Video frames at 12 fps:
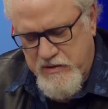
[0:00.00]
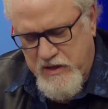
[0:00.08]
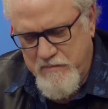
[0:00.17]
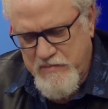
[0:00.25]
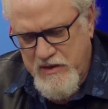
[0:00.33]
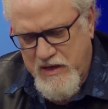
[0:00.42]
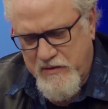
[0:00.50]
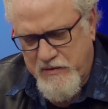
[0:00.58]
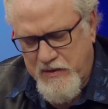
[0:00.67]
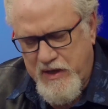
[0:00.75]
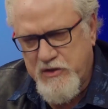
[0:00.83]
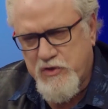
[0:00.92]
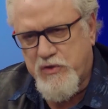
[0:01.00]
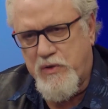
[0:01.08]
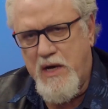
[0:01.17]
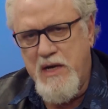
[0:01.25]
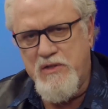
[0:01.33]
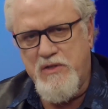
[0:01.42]
to come together and
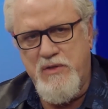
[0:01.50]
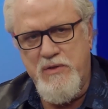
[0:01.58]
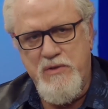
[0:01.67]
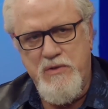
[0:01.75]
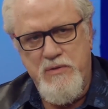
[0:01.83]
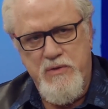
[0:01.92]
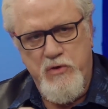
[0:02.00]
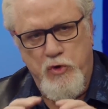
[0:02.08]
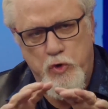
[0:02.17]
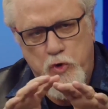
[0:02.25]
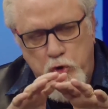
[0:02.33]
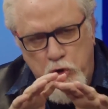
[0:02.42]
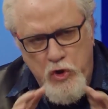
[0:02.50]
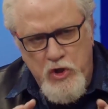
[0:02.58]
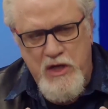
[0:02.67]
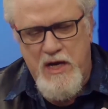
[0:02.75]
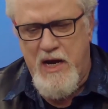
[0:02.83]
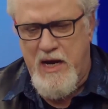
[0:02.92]
try to
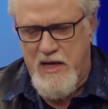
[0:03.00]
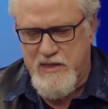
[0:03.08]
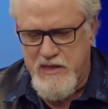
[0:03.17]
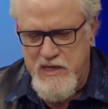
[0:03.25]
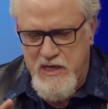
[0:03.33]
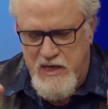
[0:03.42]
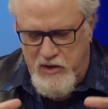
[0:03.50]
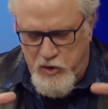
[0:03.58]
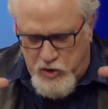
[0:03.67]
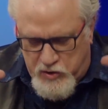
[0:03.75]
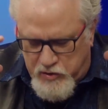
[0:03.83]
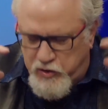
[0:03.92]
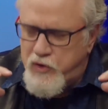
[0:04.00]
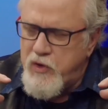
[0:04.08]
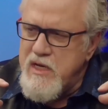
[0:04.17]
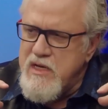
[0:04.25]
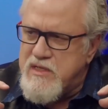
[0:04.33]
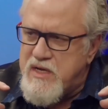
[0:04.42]
look at,
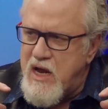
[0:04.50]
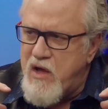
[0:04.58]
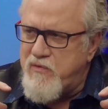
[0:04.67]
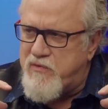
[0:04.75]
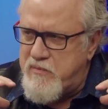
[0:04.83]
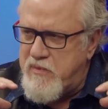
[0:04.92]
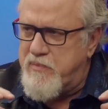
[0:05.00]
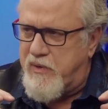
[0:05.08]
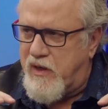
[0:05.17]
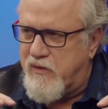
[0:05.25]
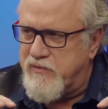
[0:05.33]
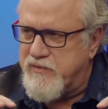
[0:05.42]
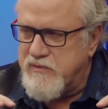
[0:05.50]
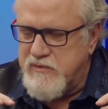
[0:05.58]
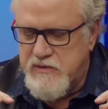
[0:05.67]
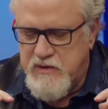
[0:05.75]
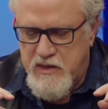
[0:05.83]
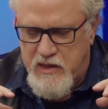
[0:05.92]
looking down from above,
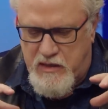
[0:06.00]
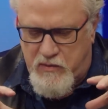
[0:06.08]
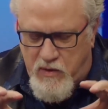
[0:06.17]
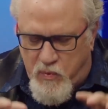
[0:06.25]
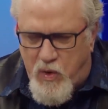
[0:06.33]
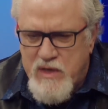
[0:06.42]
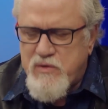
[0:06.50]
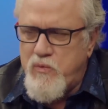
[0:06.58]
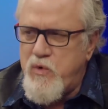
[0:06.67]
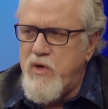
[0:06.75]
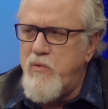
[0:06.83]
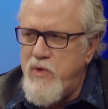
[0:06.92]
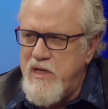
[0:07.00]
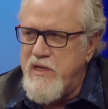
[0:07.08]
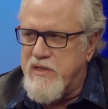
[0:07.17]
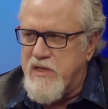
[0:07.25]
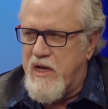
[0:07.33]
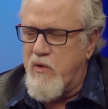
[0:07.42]
what we're
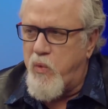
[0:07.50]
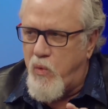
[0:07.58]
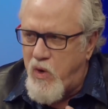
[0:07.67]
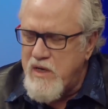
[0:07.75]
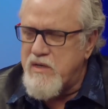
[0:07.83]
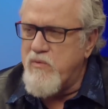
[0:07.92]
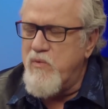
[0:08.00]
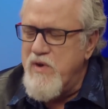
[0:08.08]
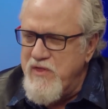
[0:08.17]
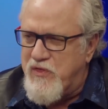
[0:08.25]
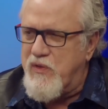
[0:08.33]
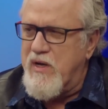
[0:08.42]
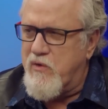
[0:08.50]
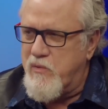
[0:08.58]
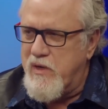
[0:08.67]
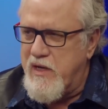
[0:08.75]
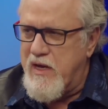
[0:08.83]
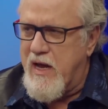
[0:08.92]
really saying, what we think
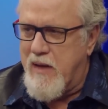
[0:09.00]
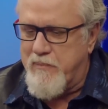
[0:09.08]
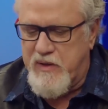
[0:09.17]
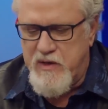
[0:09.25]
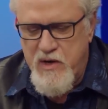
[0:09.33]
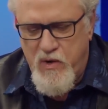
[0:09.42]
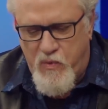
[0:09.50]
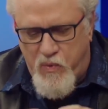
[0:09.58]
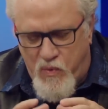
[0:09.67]
really happened,